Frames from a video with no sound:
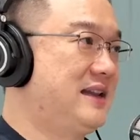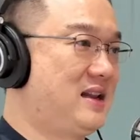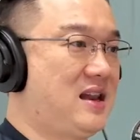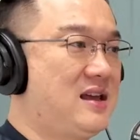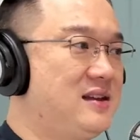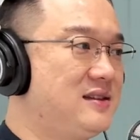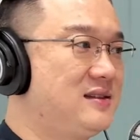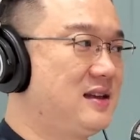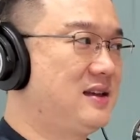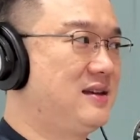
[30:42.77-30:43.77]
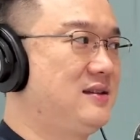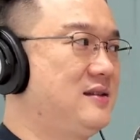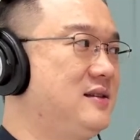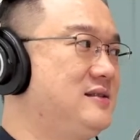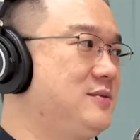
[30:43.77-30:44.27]
I declared it,
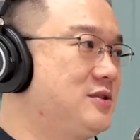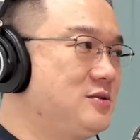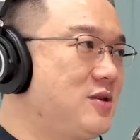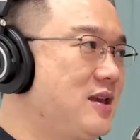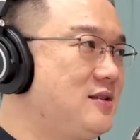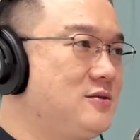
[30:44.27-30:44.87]
and they said, well, it's okay.